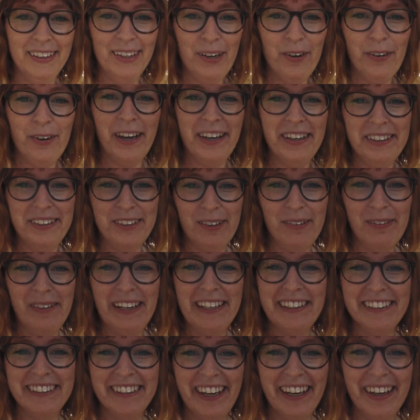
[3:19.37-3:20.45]
Okay, so
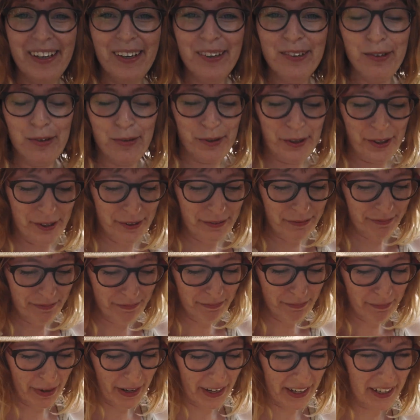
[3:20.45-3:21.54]
let's take a tour.
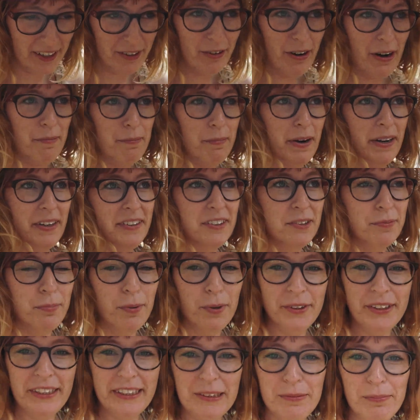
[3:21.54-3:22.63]
My grandparents
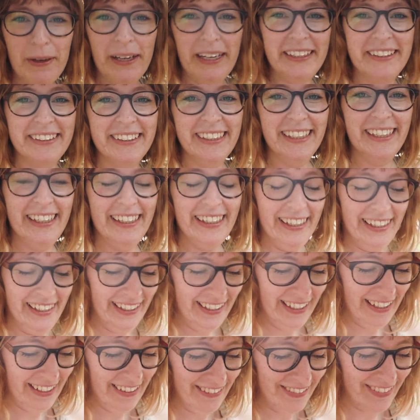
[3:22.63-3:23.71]
bought this place in
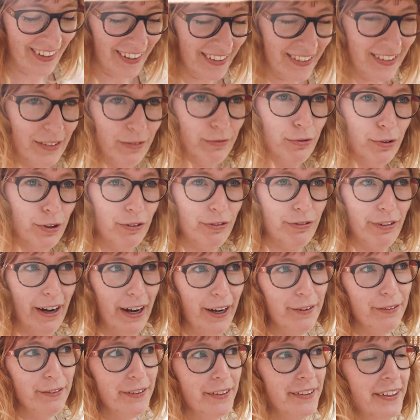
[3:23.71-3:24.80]

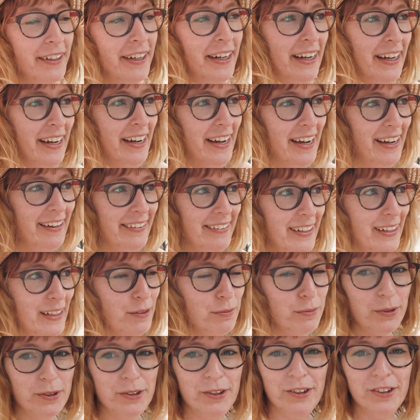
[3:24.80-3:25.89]
1945, and then it
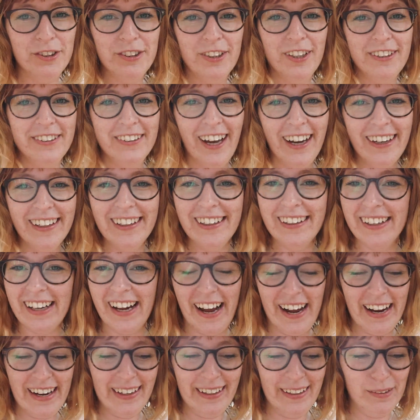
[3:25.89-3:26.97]
was just a tiny little
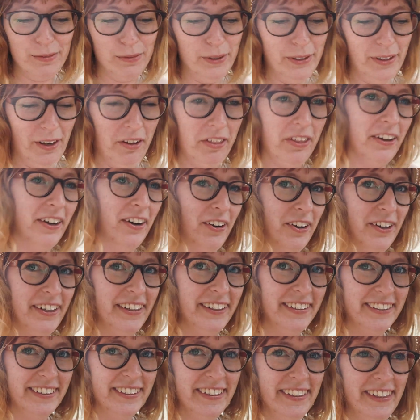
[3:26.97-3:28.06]
island with nothing on
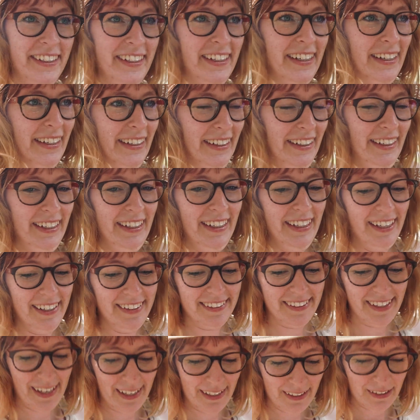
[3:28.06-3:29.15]
it. And
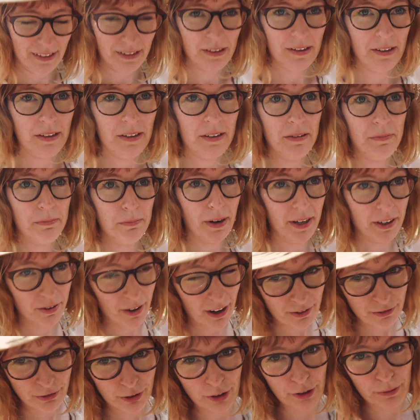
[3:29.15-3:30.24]
then my
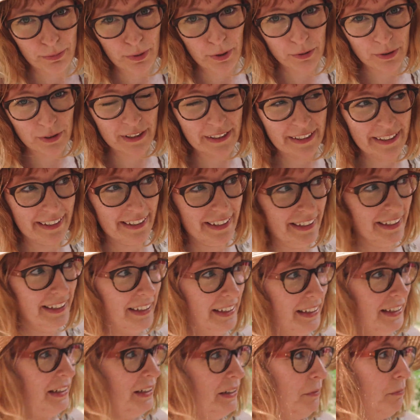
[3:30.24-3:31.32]
grandfather mostly
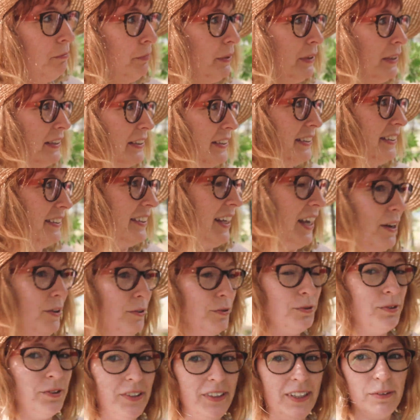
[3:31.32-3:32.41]
built this
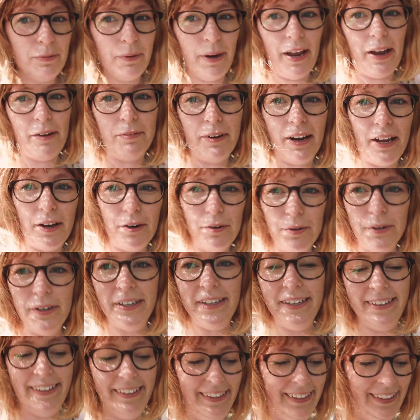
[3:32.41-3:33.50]
house that we have now
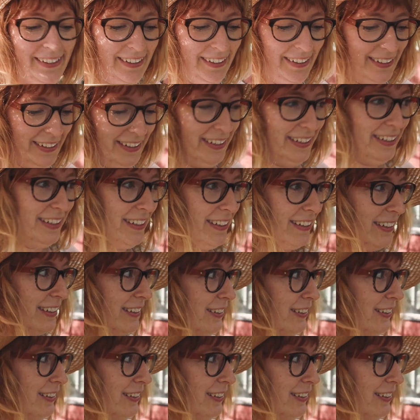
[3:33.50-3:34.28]
in